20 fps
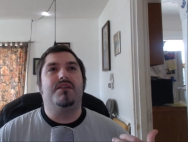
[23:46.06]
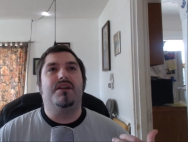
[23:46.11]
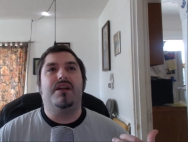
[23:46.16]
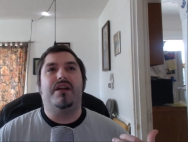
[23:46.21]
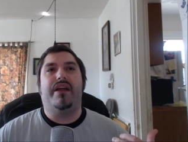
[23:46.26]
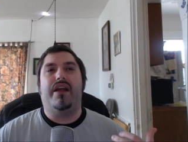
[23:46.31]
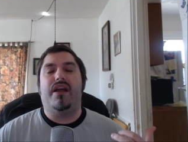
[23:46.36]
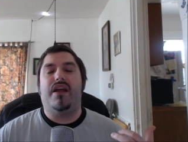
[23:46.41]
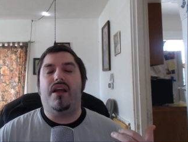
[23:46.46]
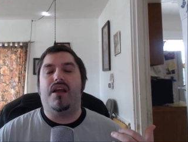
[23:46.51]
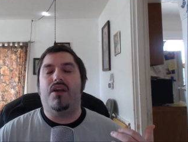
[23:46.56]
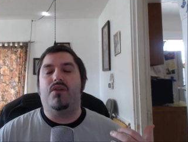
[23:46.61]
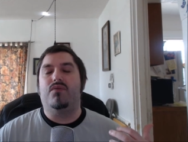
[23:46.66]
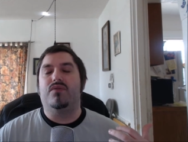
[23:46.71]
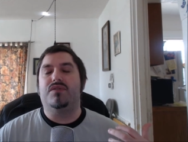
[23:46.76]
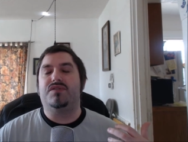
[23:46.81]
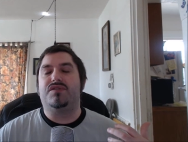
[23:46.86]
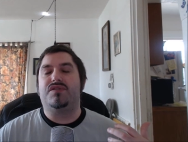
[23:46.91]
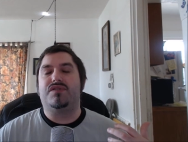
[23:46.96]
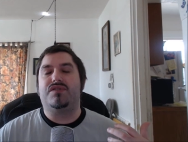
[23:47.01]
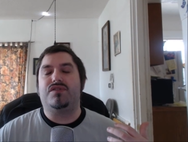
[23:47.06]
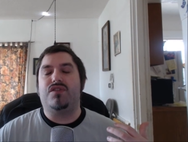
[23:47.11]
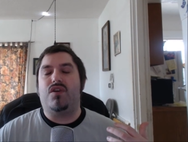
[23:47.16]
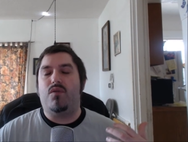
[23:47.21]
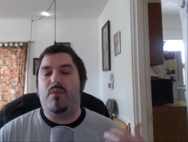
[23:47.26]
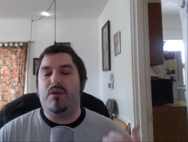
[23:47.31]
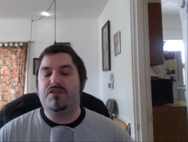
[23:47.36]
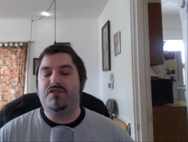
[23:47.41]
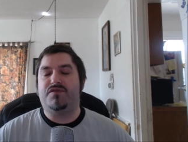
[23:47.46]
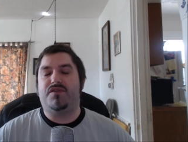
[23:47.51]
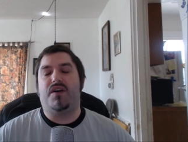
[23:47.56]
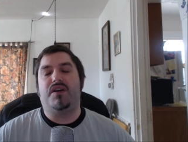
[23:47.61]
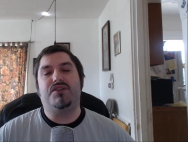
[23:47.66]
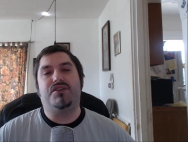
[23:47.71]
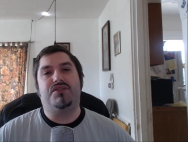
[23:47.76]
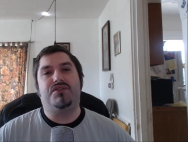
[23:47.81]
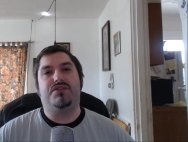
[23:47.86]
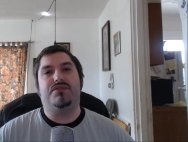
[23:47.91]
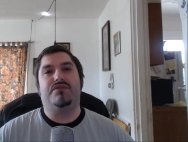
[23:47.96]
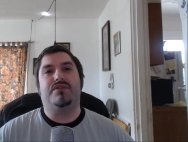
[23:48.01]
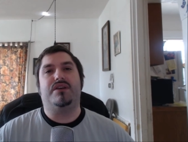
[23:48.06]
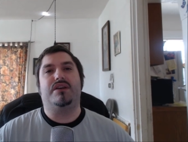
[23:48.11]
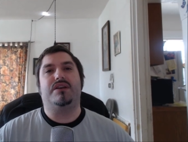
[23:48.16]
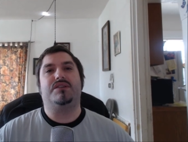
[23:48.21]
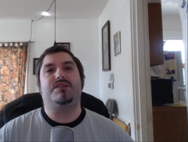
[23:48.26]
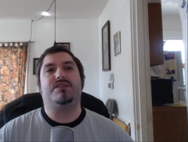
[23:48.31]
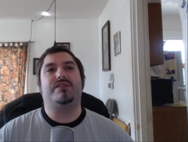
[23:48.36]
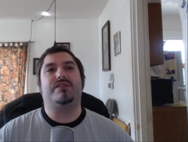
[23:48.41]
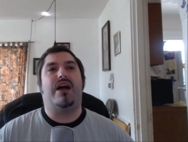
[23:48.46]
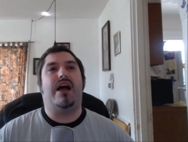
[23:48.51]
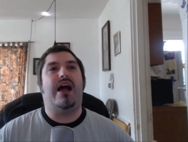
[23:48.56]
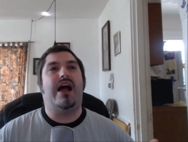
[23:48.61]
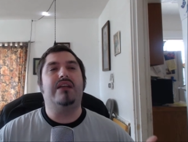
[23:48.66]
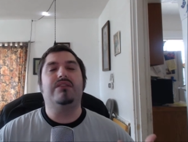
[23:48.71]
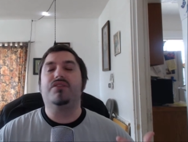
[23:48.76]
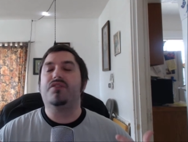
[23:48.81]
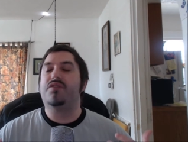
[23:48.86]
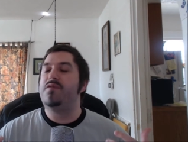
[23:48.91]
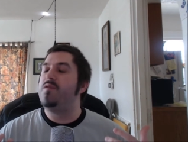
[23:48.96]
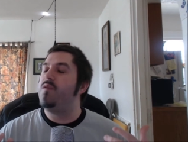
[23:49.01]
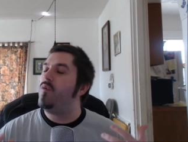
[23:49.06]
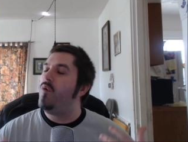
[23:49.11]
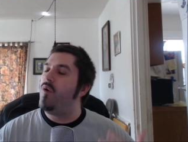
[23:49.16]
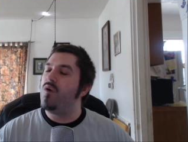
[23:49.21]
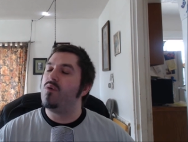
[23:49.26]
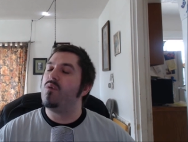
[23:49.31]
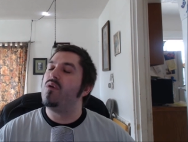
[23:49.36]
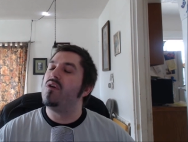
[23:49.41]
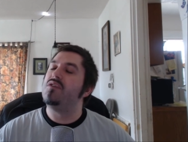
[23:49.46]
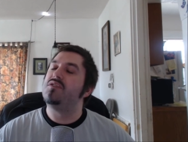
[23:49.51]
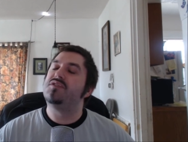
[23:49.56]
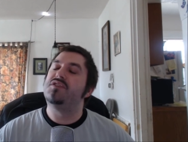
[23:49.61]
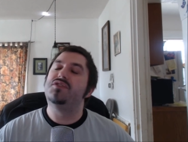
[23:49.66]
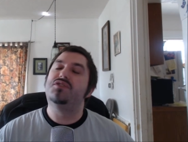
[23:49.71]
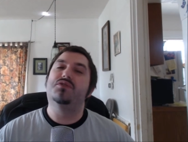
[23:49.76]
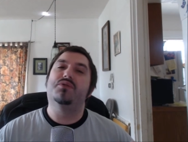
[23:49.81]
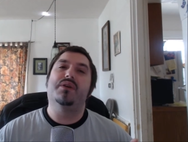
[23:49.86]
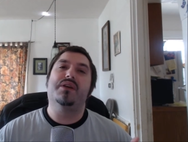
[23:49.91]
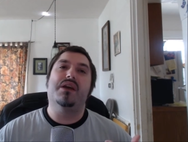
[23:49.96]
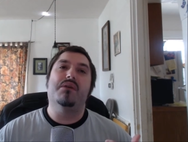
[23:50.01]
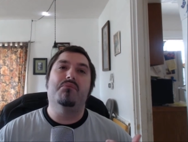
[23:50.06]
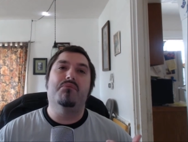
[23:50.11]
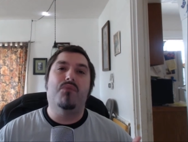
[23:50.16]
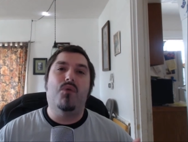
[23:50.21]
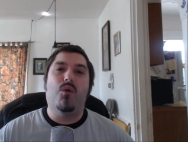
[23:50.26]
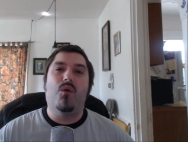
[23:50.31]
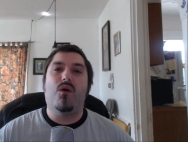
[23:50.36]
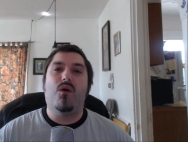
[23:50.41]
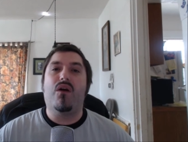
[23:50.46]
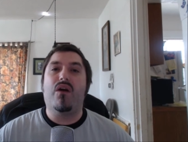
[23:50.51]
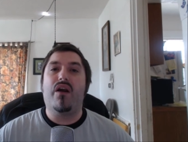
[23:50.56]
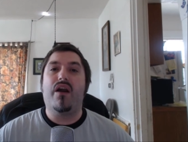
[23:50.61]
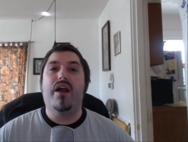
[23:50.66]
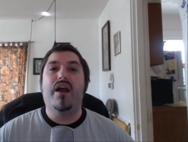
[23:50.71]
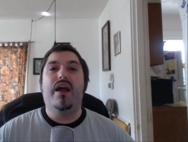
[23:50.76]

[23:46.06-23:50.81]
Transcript: it was so much fun to do this. I look forward to doing it more.